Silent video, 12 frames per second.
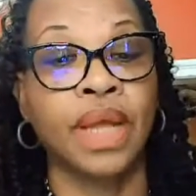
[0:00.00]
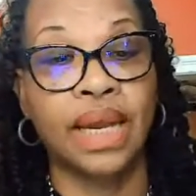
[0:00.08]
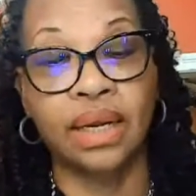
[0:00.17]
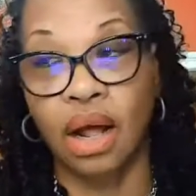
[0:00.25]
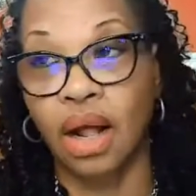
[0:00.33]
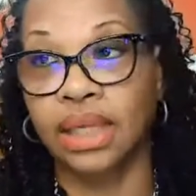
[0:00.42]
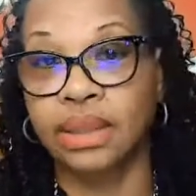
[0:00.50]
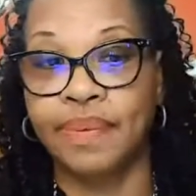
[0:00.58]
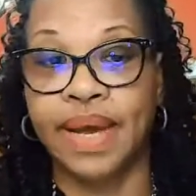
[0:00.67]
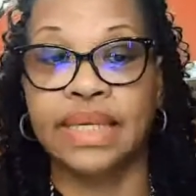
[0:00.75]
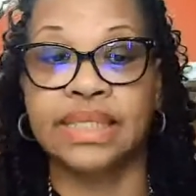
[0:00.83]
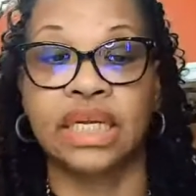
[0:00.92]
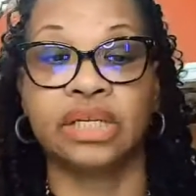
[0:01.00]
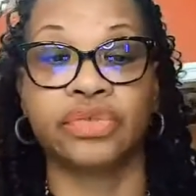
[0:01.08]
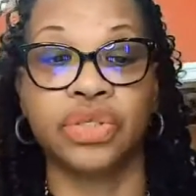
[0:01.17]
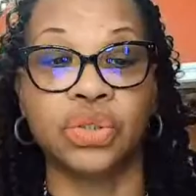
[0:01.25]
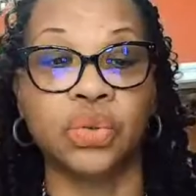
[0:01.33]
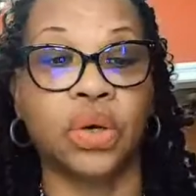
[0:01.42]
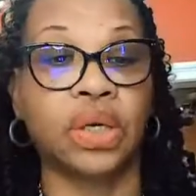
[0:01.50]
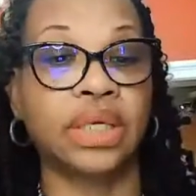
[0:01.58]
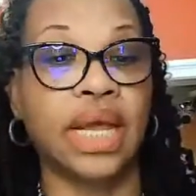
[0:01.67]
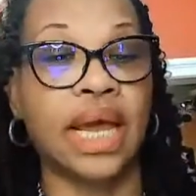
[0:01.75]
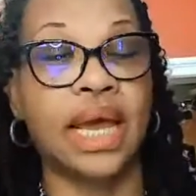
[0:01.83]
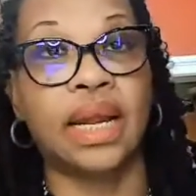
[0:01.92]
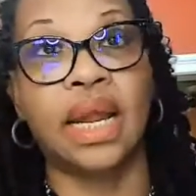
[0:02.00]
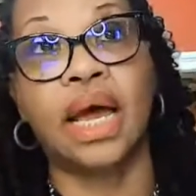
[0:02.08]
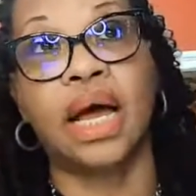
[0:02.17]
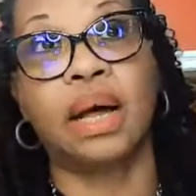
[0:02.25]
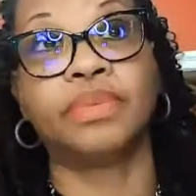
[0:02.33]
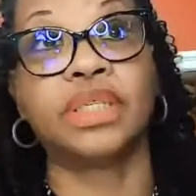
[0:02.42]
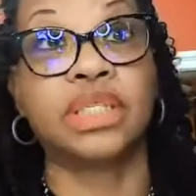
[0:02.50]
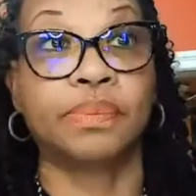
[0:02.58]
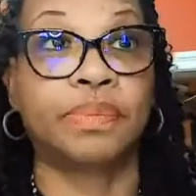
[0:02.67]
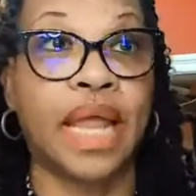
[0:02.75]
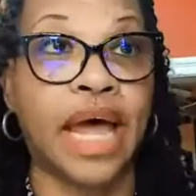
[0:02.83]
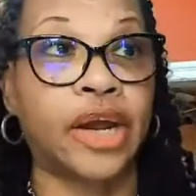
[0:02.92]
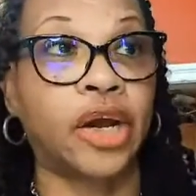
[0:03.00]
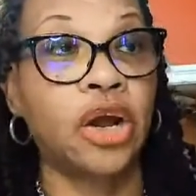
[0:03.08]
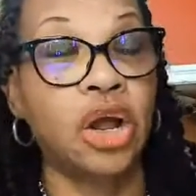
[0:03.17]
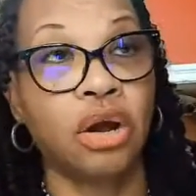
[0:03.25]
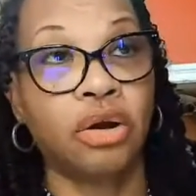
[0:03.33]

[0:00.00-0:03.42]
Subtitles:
And it all depends on the resort and the supplier.